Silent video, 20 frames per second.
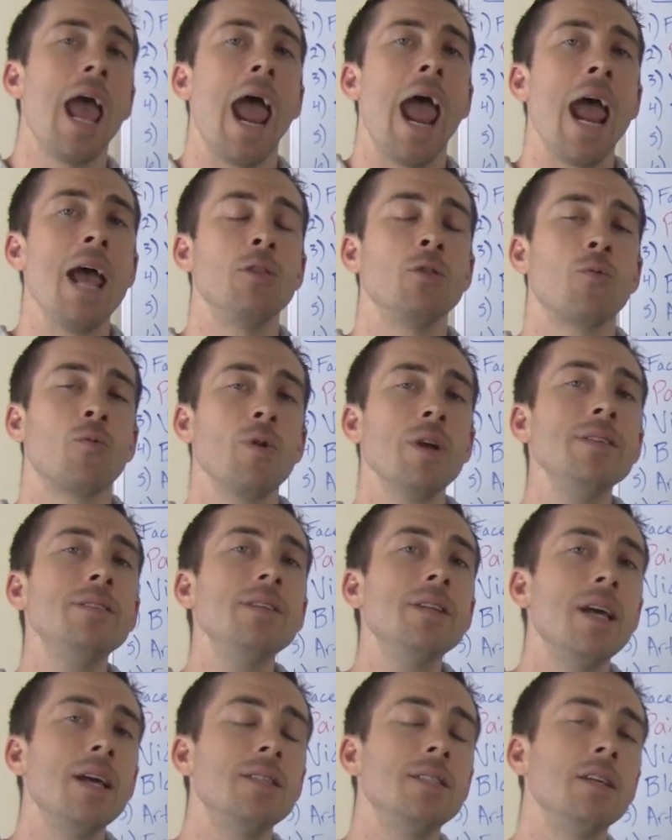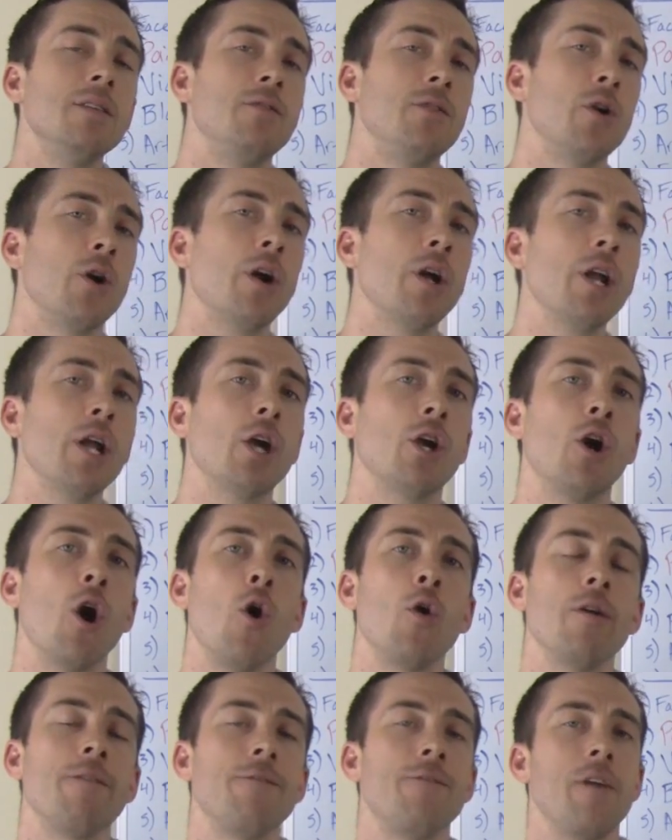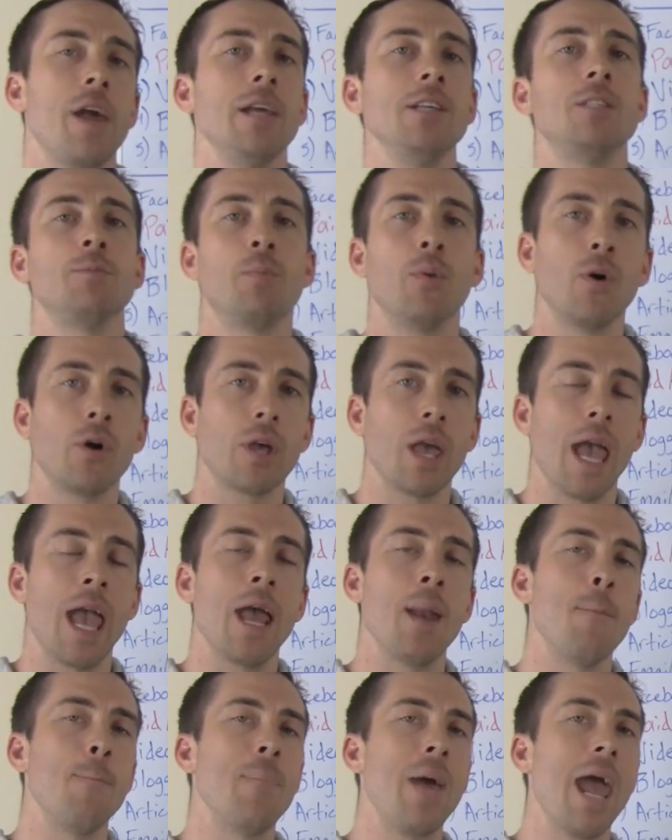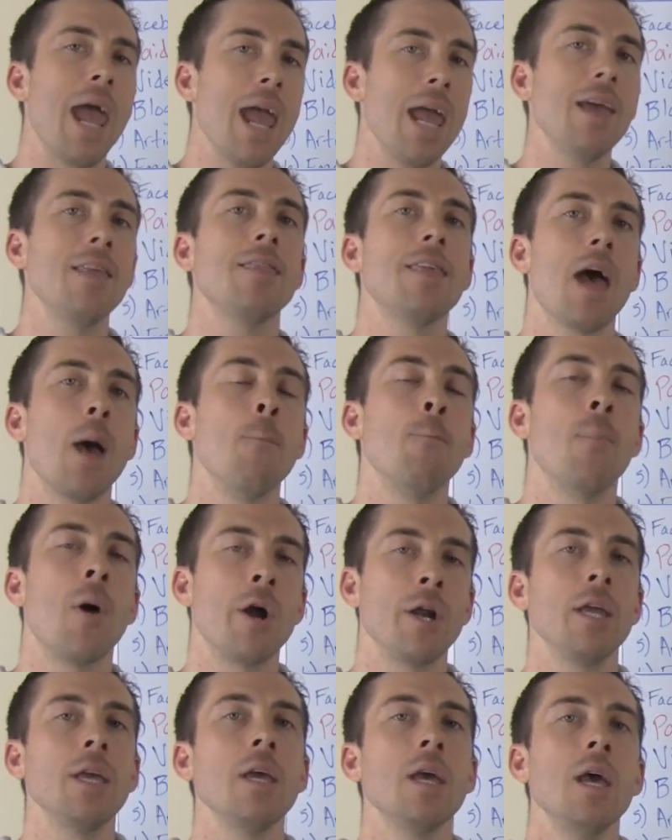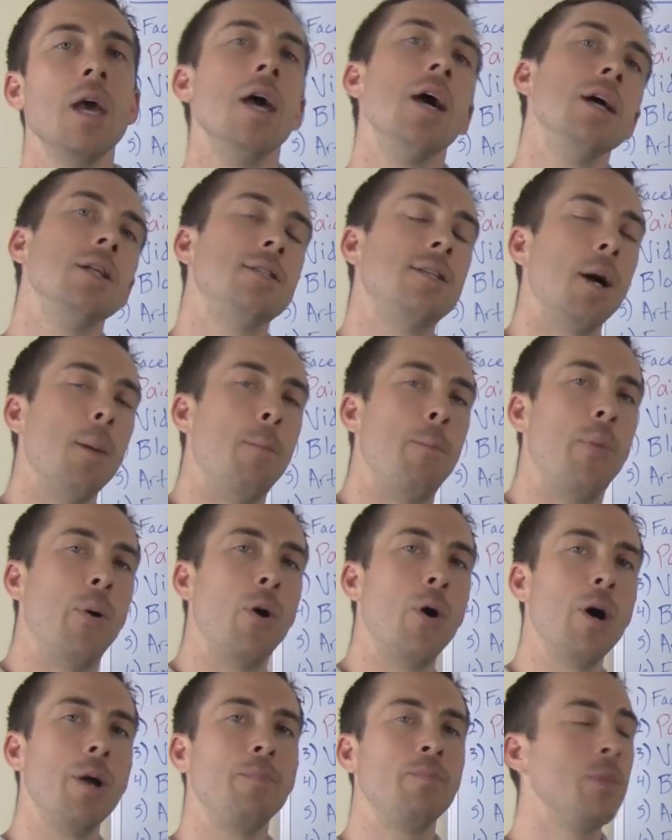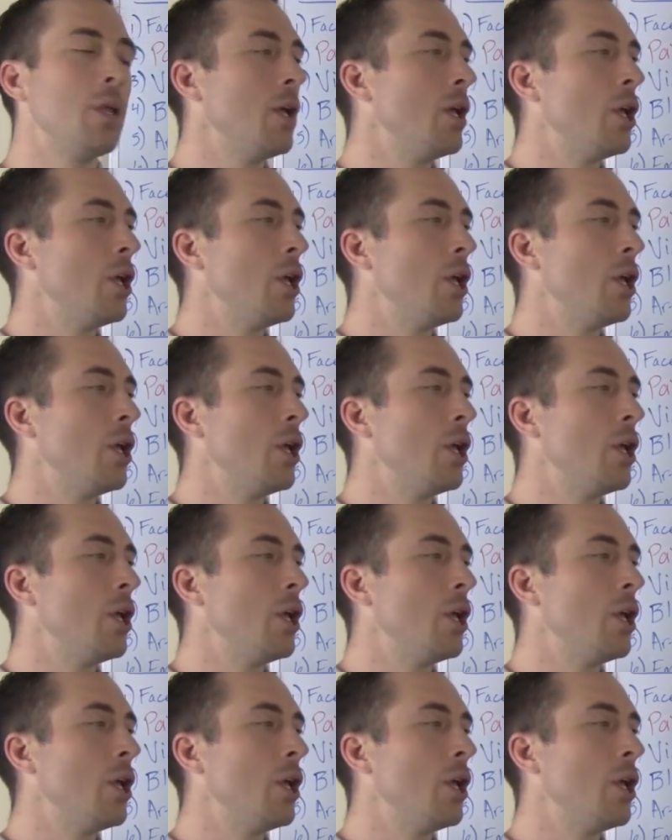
And the reason is, if you're going to go to Facebook and pay them money to put